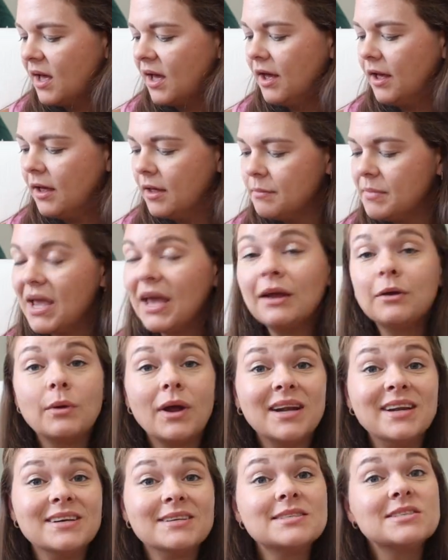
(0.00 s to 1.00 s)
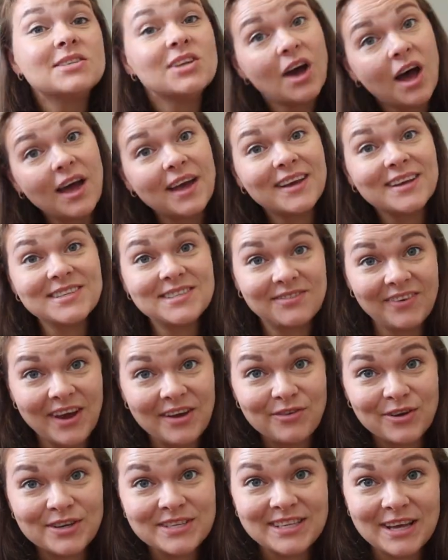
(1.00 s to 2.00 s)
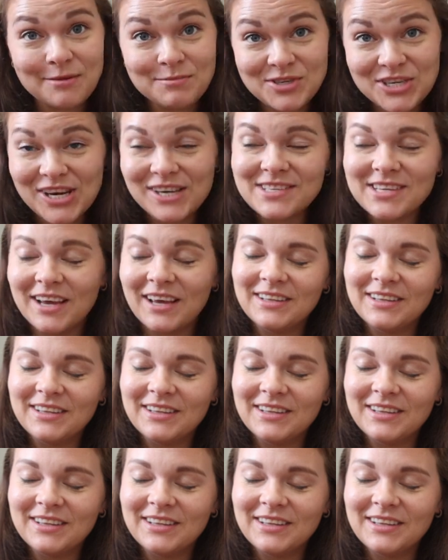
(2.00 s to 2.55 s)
handwriting's not his favorite subject,